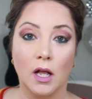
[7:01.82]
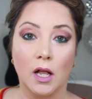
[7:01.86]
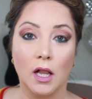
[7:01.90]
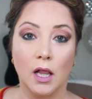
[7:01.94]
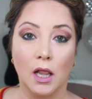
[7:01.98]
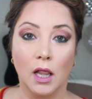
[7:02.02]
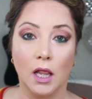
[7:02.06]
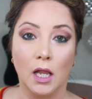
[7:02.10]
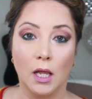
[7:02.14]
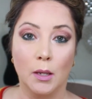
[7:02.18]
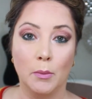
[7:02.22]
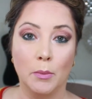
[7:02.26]

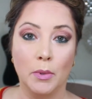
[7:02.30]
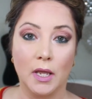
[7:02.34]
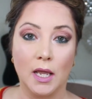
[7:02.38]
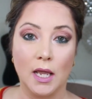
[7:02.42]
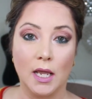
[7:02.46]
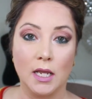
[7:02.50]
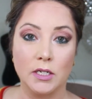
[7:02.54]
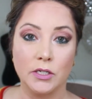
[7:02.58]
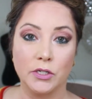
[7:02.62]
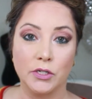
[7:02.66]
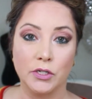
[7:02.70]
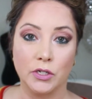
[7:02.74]
Club
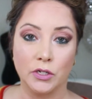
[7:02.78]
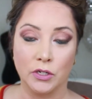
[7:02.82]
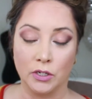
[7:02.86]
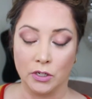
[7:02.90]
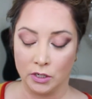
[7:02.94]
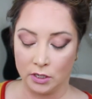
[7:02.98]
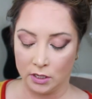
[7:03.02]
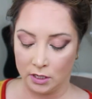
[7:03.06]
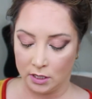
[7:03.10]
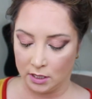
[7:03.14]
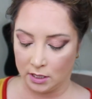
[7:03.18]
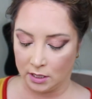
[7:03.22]

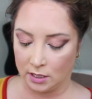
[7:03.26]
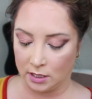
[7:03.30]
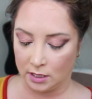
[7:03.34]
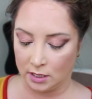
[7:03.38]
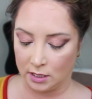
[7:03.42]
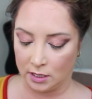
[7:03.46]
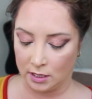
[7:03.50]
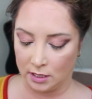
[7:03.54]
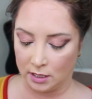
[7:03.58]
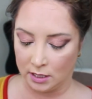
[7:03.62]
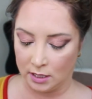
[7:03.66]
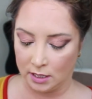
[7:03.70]
Kaser
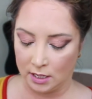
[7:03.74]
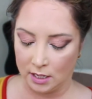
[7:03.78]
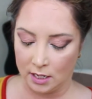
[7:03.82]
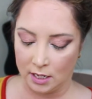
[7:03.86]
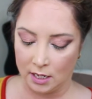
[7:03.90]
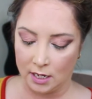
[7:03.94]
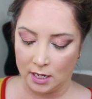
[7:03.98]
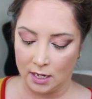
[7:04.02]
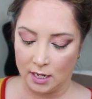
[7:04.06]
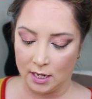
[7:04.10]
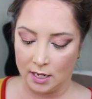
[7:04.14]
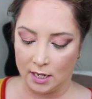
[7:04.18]

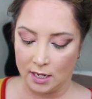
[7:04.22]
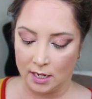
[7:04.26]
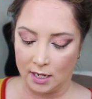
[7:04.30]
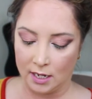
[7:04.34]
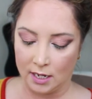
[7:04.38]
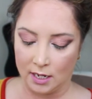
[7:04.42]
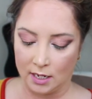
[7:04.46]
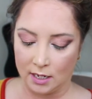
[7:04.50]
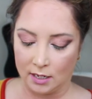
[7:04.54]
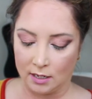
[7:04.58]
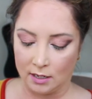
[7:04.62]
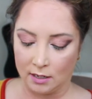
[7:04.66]

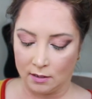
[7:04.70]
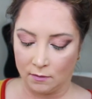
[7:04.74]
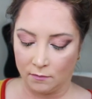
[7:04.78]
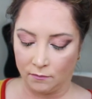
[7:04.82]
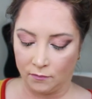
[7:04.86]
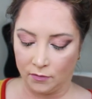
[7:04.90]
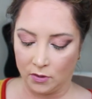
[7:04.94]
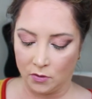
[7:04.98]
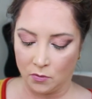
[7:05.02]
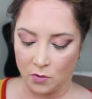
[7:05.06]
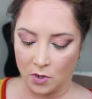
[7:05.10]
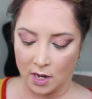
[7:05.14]
in a
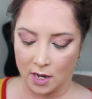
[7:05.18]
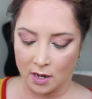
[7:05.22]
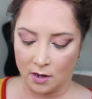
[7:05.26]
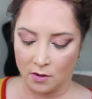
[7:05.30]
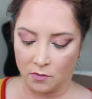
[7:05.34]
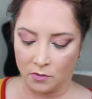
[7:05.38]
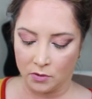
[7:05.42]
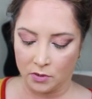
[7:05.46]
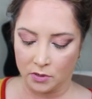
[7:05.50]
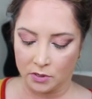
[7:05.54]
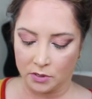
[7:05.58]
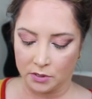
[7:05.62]
few
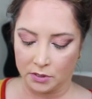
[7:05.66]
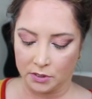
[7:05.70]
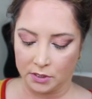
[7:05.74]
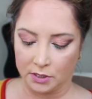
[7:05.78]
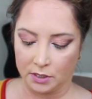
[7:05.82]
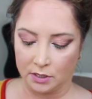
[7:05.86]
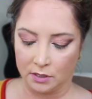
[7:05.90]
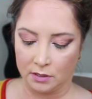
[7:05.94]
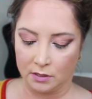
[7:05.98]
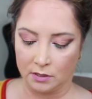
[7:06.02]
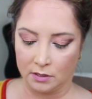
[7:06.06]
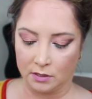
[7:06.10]

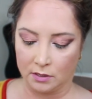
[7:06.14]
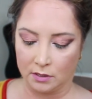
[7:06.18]
hours.